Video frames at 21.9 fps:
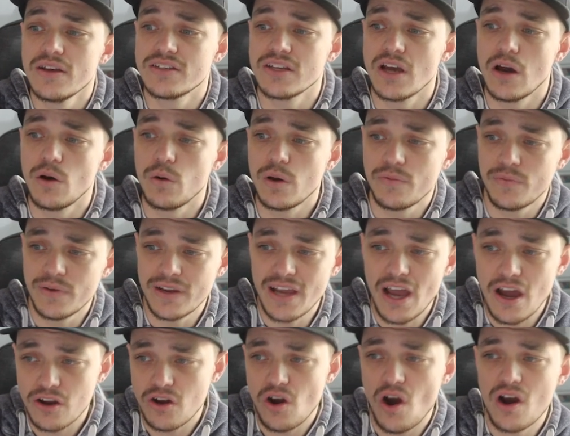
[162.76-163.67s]
So if we
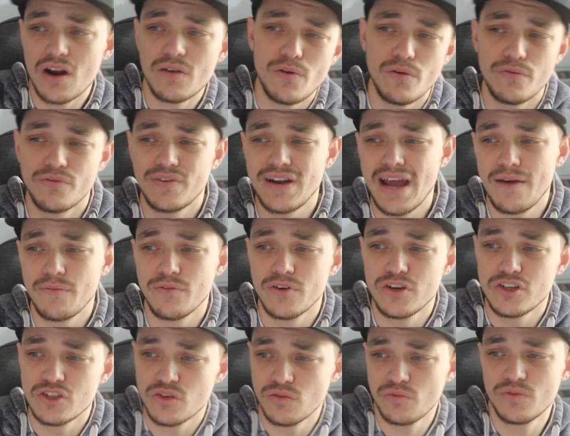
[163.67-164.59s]
go kind of off an
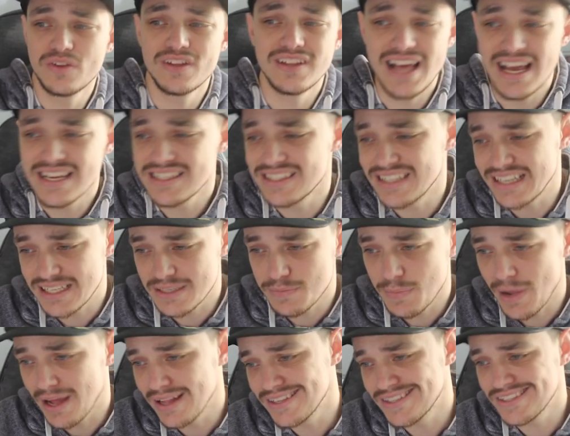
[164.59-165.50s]
average of the last
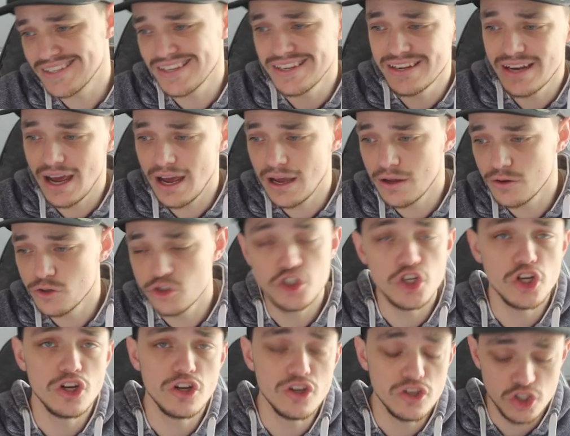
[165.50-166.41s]
6 months in
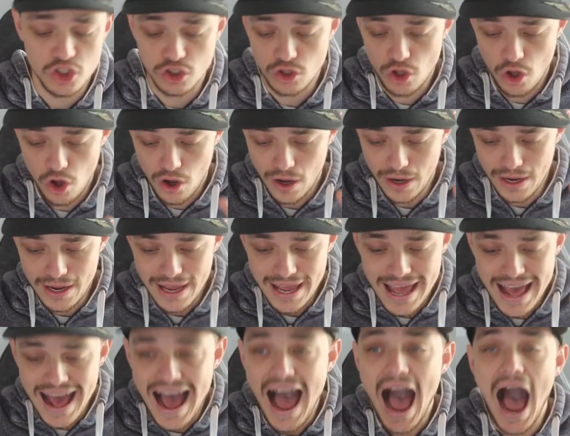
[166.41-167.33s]
June and July,
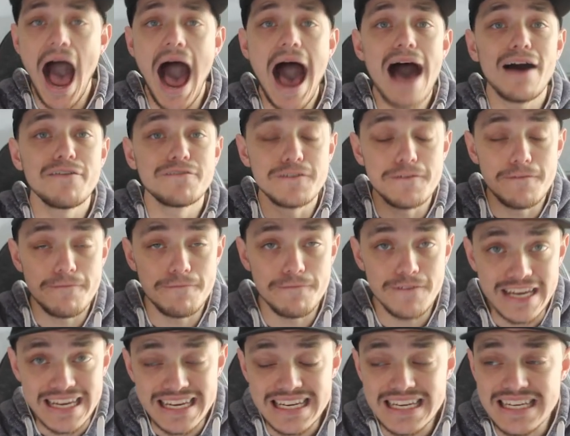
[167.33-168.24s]
after
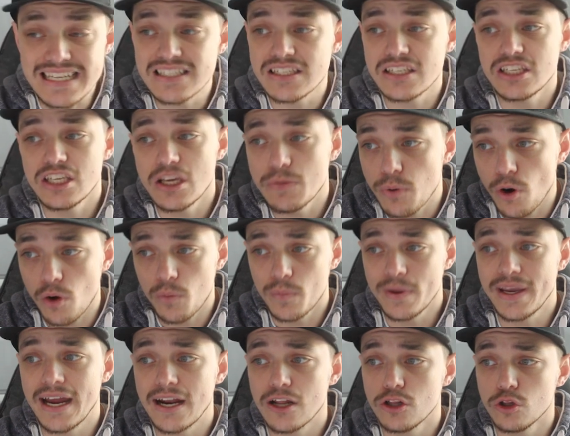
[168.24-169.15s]
fees, you're
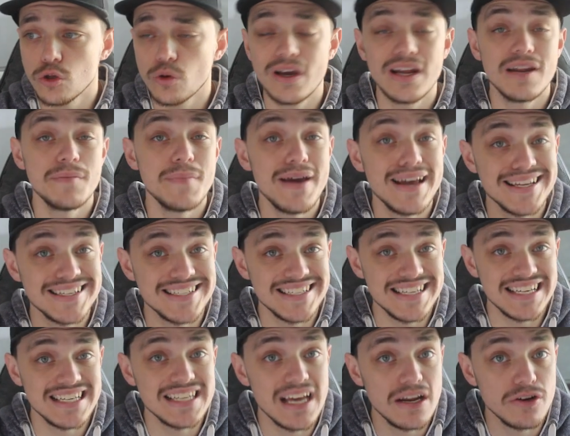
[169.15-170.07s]
probably going to look at about
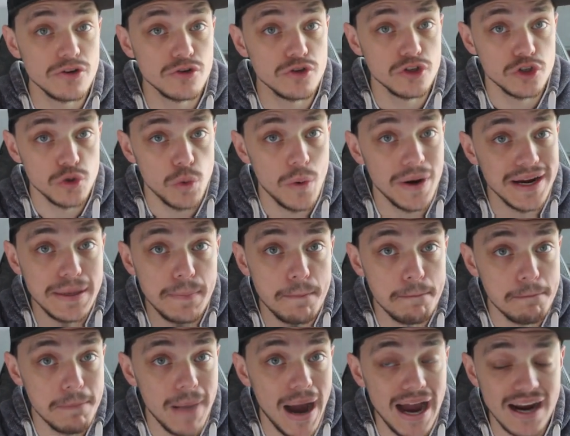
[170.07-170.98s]
620
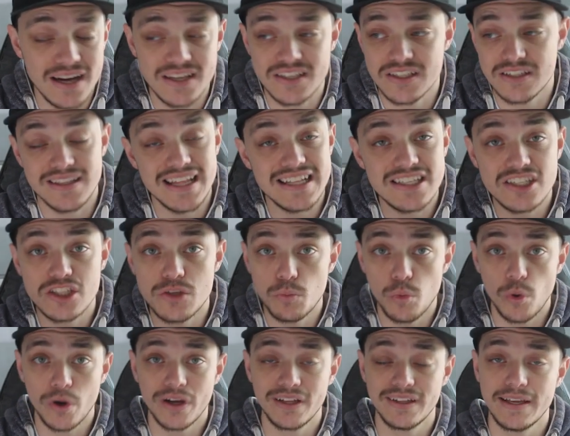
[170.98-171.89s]
bucks. So that's the
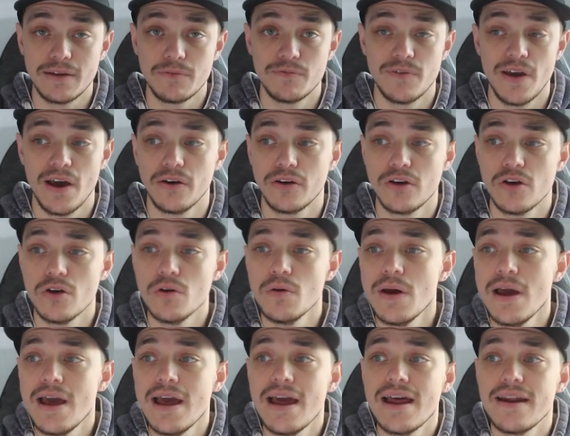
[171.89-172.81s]
Bricklink value.
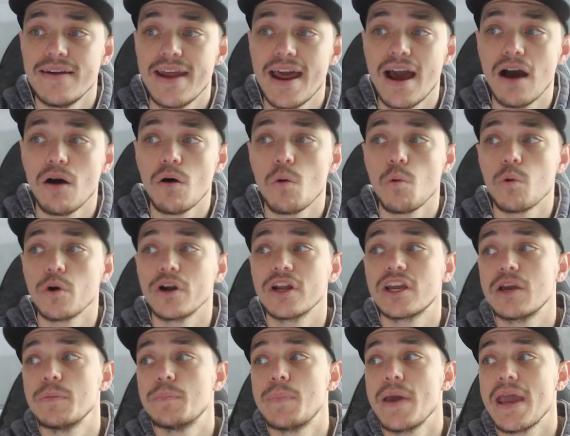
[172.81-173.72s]
Now I want
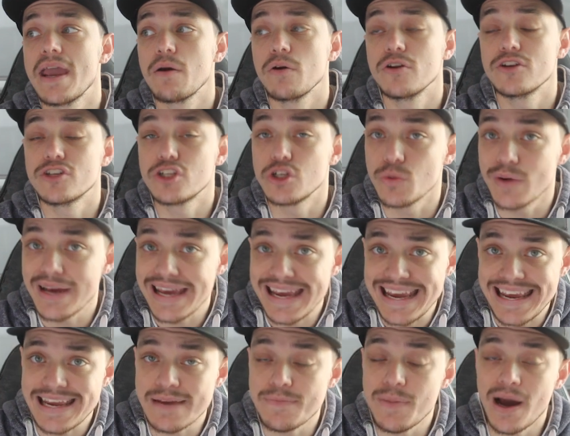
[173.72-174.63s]
to compare it to
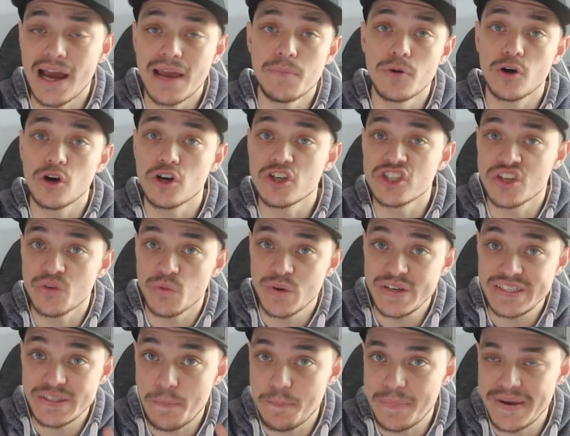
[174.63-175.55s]
eBay because
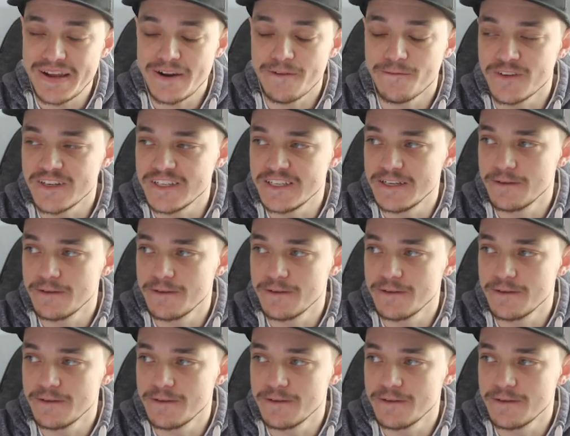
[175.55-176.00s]
there is a bit of a